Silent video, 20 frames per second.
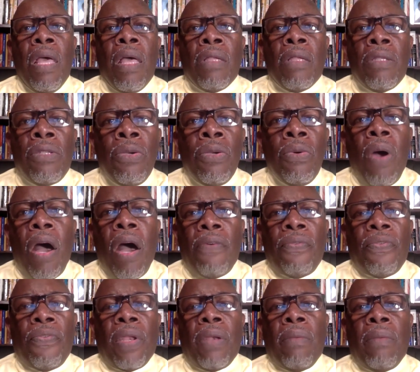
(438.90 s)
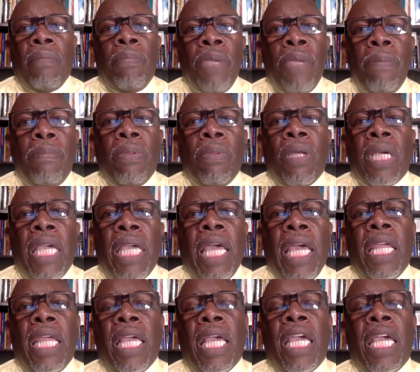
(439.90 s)
Too often, people are
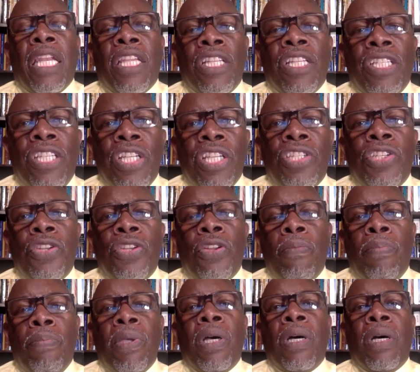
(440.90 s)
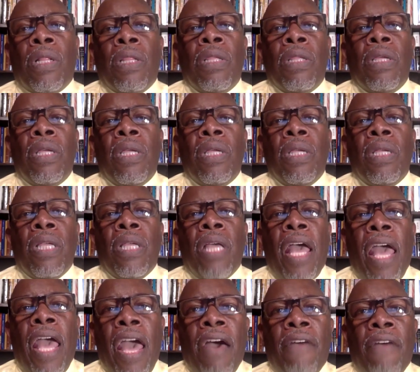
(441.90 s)
getting an additional bill
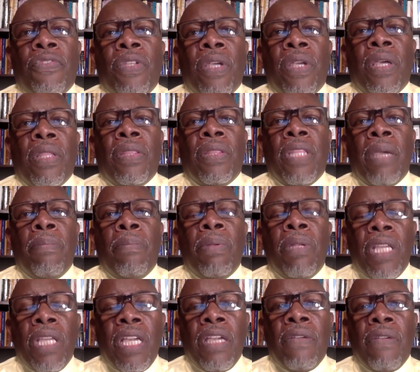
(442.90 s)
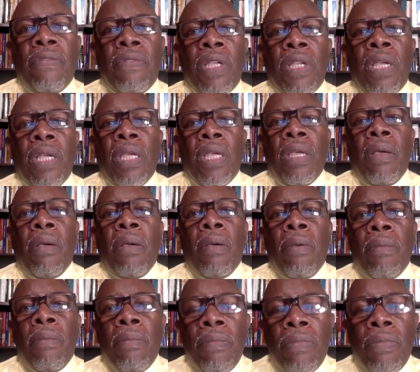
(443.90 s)
after they believed
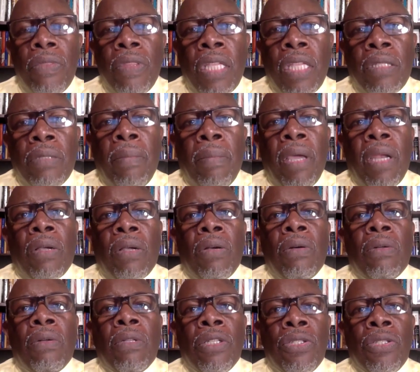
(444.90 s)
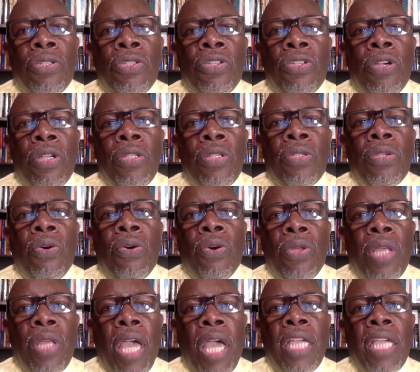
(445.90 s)
that the medical insurance or
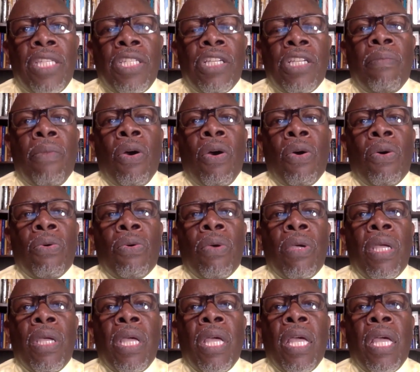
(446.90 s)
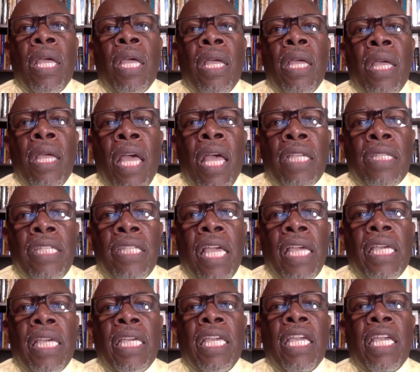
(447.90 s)
the HMO has
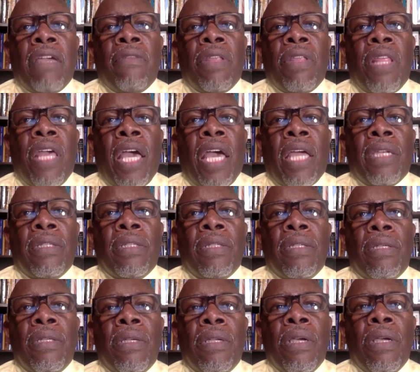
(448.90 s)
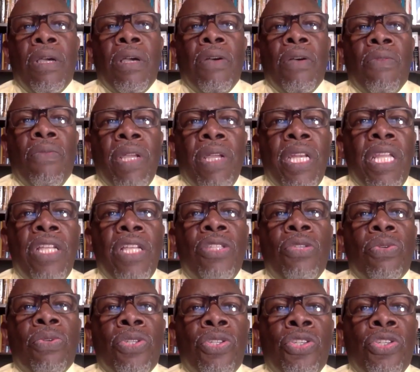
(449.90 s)
taken care of that. We need
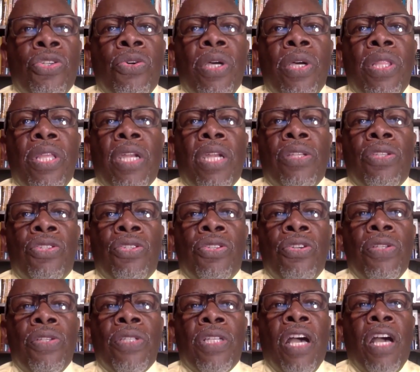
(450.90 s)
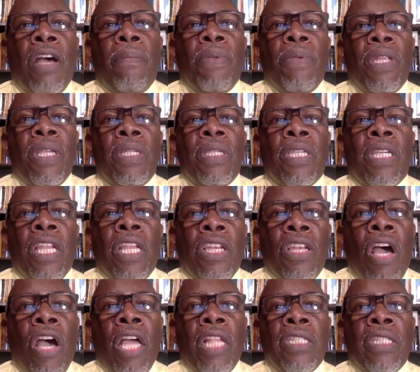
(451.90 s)
to ensure that insurance companies
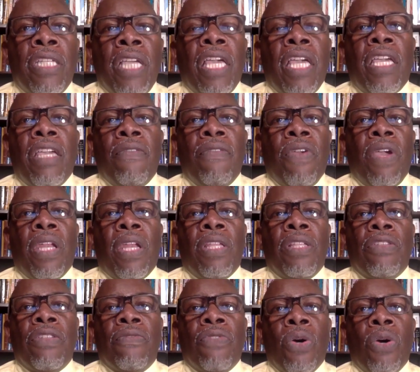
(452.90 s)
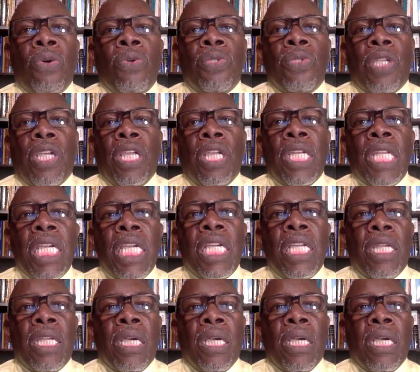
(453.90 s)
cannot take advantage of those in need.